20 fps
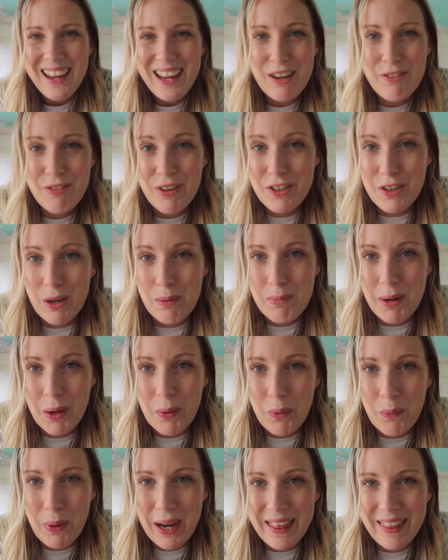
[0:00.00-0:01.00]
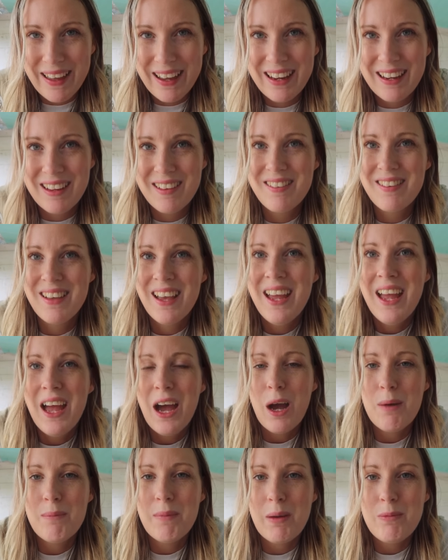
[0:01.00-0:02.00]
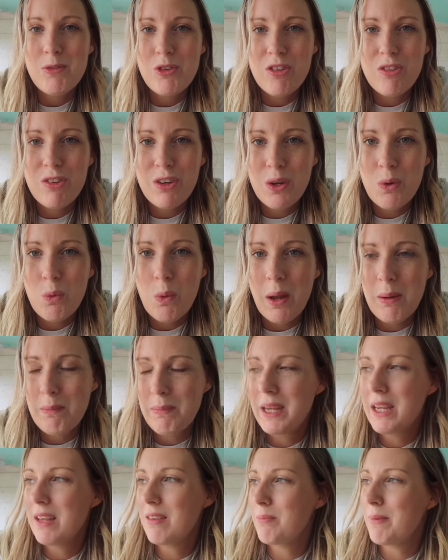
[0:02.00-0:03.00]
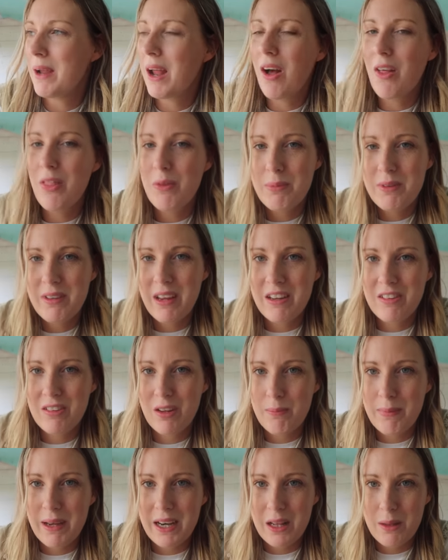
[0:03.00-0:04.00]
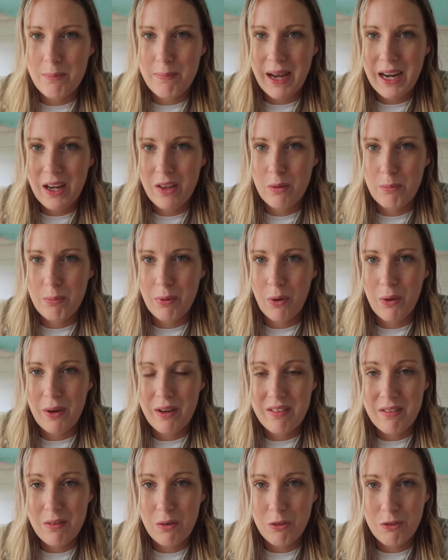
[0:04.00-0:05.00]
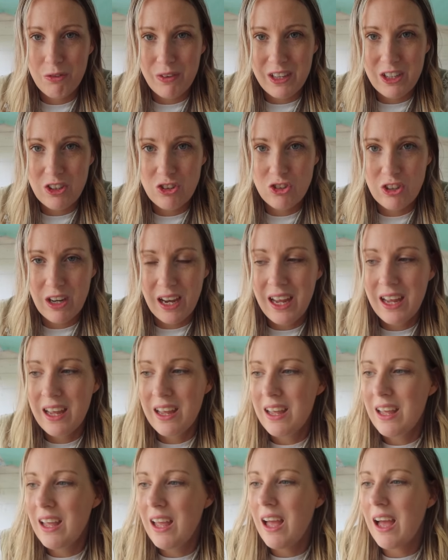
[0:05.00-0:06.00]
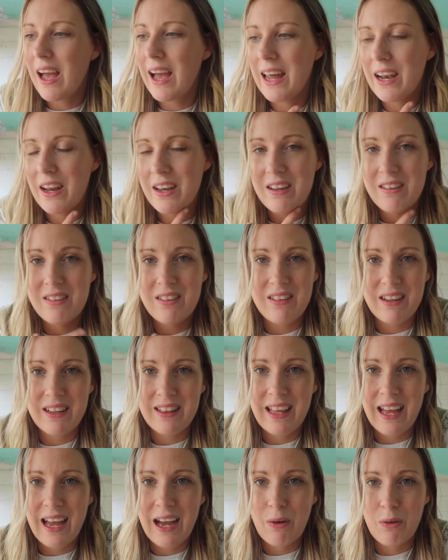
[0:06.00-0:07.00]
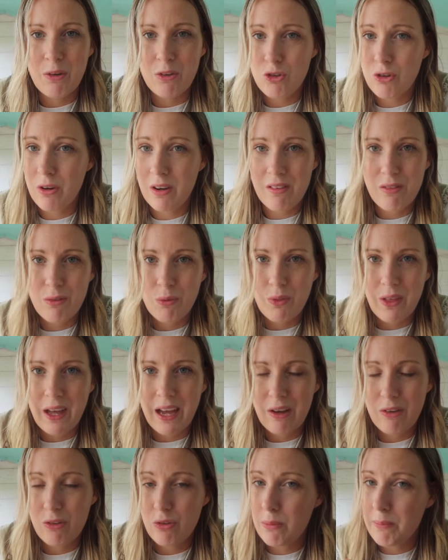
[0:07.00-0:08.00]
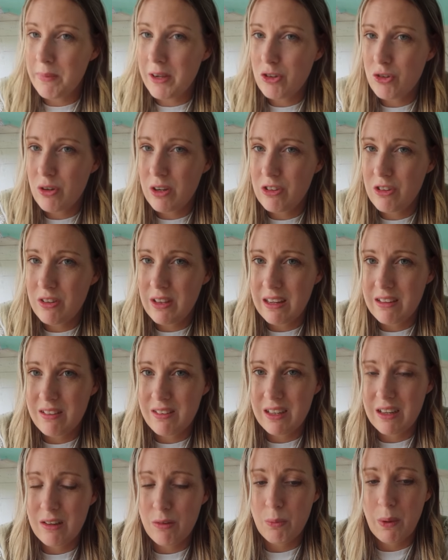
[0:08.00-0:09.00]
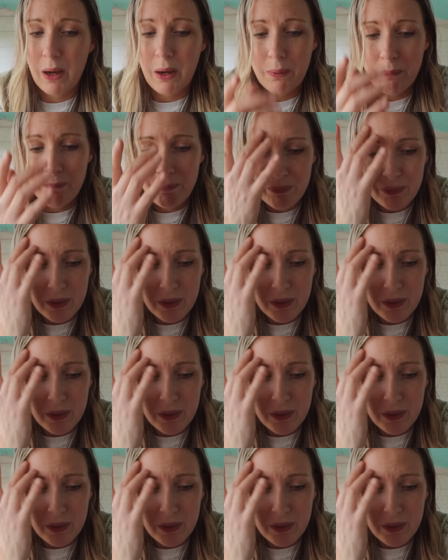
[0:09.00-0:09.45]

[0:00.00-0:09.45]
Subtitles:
If I don't blow away, that is. I'm just doing one because my other potato bed at the back of the plot is not finished yet and I need to dig that out and try and sort that out. So I might try and do that today as well.